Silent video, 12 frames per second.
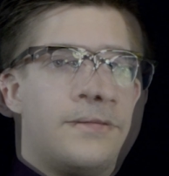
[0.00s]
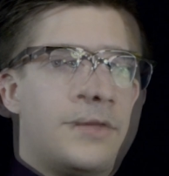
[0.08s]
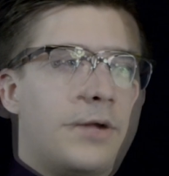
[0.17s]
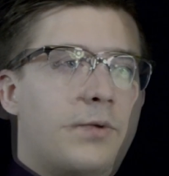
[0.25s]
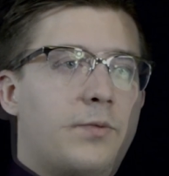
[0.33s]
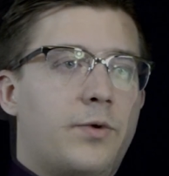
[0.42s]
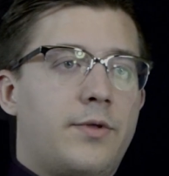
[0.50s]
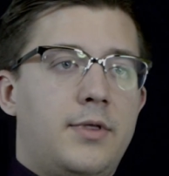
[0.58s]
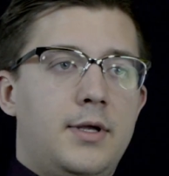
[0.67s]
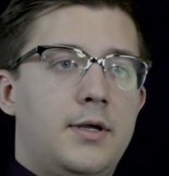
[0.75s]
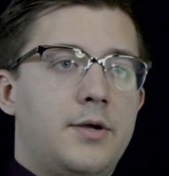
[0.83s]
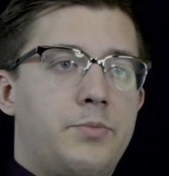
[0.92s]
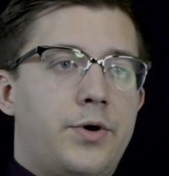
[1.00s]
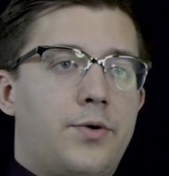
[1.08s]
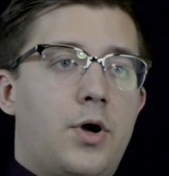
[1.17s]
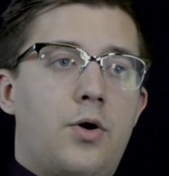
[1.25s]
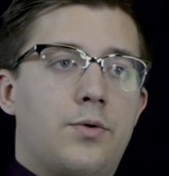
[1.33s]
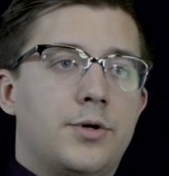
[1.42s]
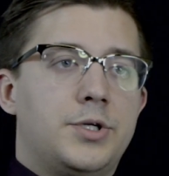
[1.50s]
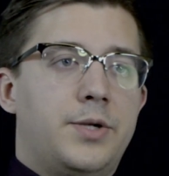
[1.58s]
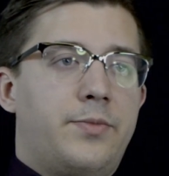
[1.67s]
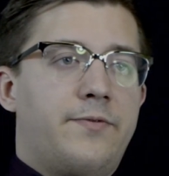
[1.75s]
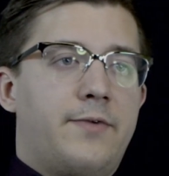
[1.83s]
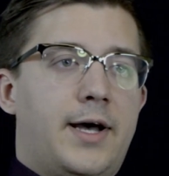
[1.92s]
And when we're thinking about
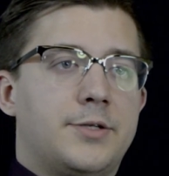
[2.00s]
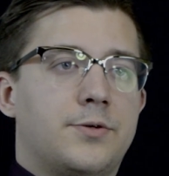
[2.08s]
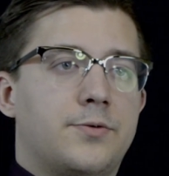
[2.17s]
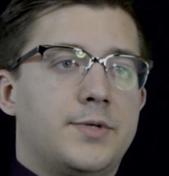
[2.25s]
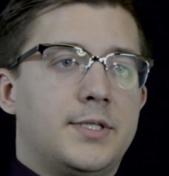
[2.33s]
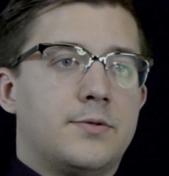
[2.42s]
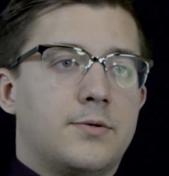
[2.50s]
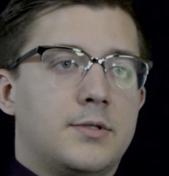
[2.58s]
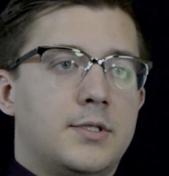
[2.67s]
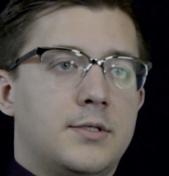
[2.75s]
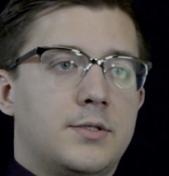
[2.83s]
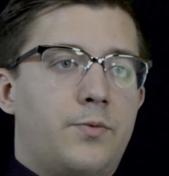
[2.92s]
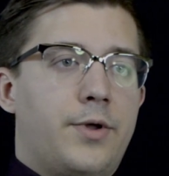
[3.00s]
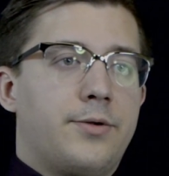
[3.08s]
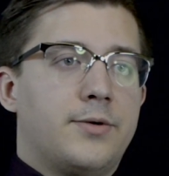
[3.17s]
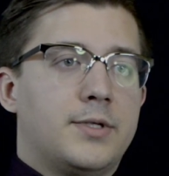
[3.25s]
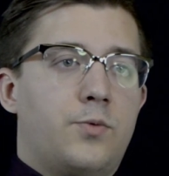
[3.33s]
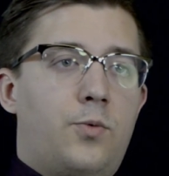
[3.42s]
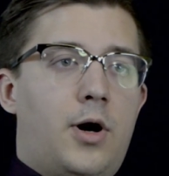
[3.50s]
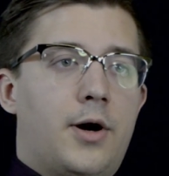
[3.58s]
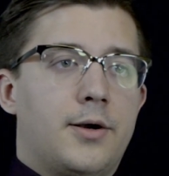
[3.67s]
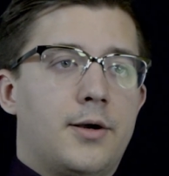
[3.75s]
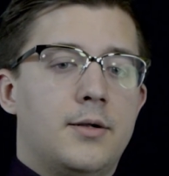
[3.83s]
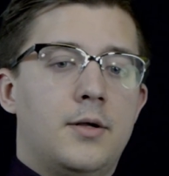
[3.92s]
ownership of natural resources, whether it's
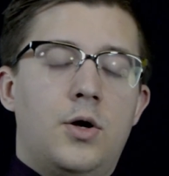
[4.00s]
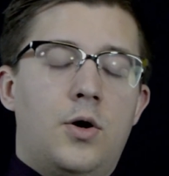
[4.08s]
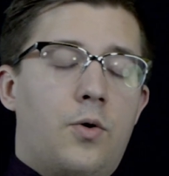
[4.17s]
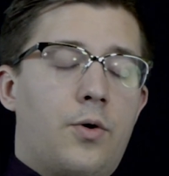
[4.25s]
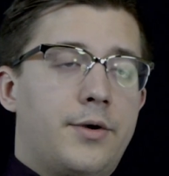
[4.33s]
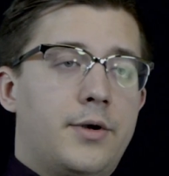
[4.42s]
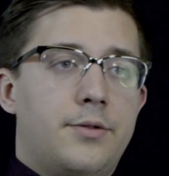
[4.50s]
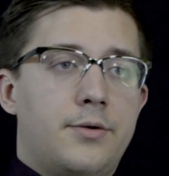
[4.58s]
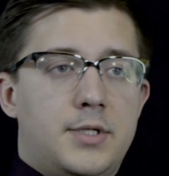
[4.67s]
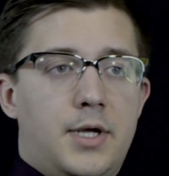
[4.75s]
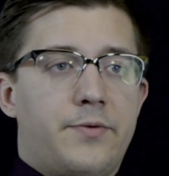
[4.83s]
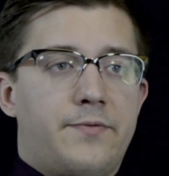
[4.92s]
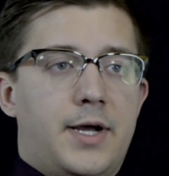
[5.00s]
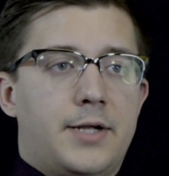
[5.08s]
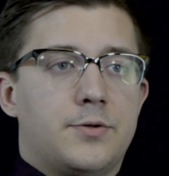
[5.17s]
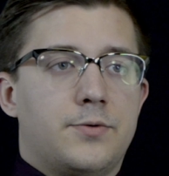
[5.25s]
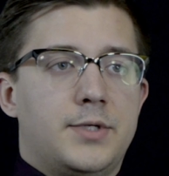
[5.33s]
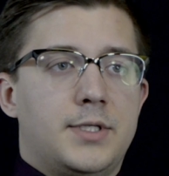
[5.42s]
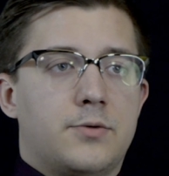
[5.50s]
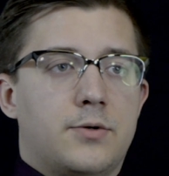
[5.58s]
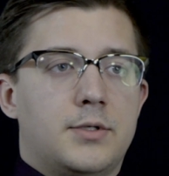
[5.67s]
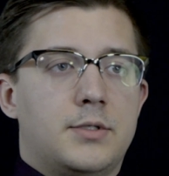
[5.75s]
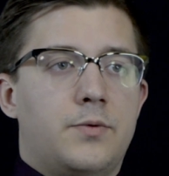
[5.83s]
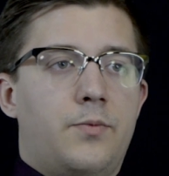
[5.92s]
water or another type of natural
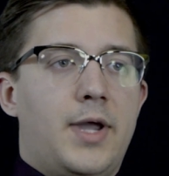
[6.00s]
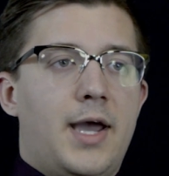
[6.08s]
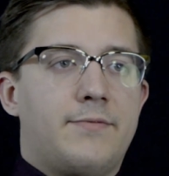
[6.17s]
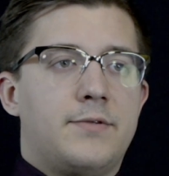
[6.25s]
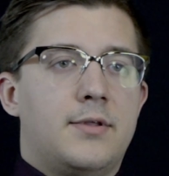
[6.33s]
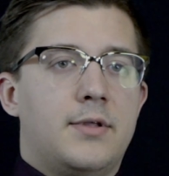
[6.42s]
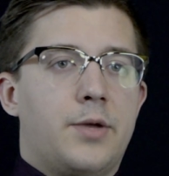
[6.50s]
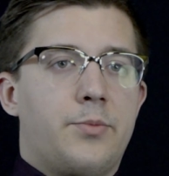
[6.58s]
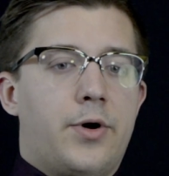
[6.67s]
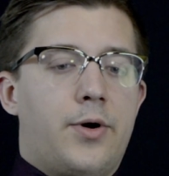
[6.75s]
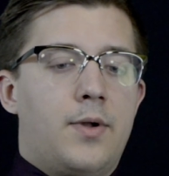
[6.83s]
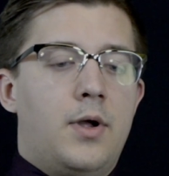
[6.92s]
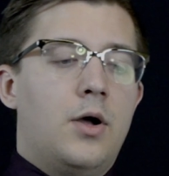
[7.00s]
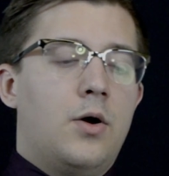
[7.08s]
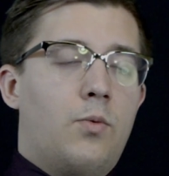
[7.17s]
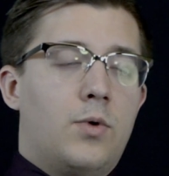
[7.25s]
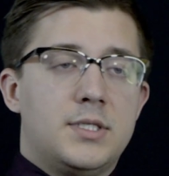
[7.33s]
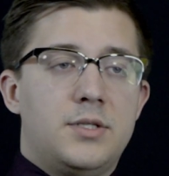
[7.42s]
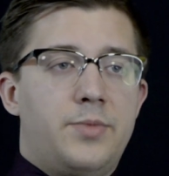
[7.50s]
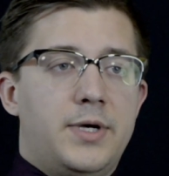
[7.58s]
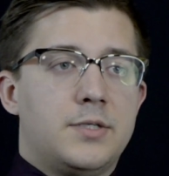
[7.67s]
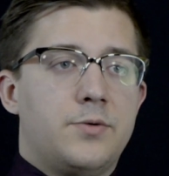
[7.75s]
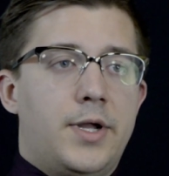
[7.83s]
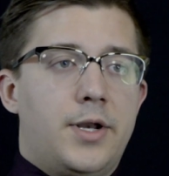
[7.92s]
resource, we have to think about what's the
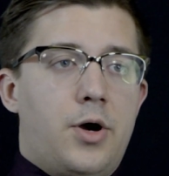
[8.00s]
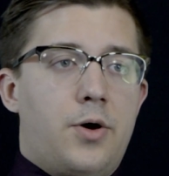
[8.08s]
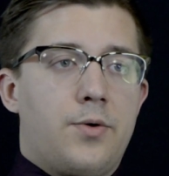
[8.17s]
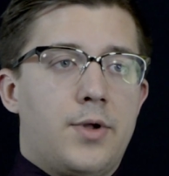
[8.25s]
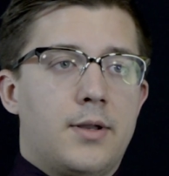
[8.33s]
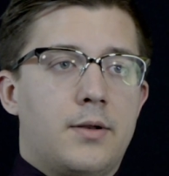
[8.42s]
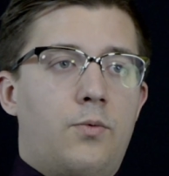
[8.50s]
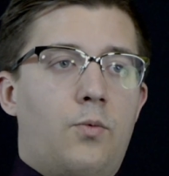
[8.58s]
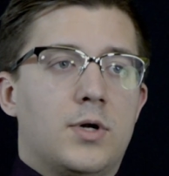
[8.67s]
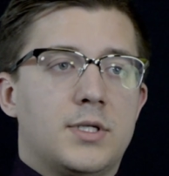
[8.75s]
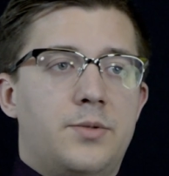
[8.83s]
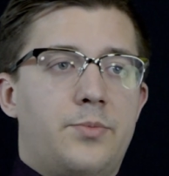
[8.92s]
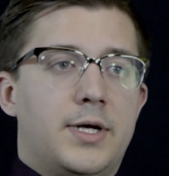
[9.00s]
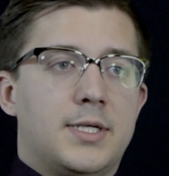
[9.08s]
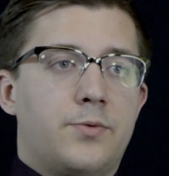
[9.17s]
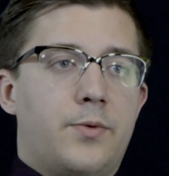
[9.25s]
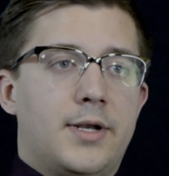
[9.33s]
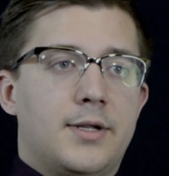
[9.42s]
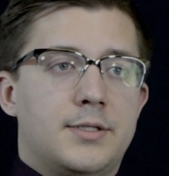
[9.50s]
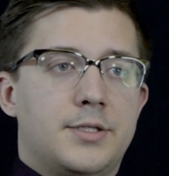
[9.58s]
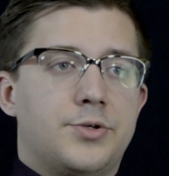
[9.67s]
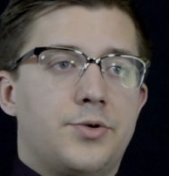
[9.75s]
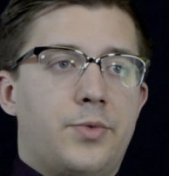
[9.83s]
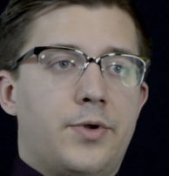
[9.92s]
best way to own it, what's the best way to
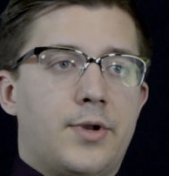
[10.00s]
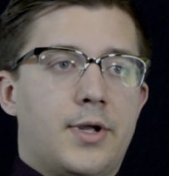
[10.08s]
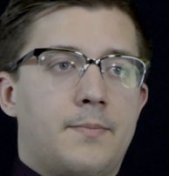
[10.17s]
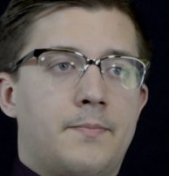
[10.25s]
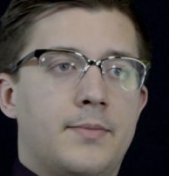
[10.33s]
distribute it,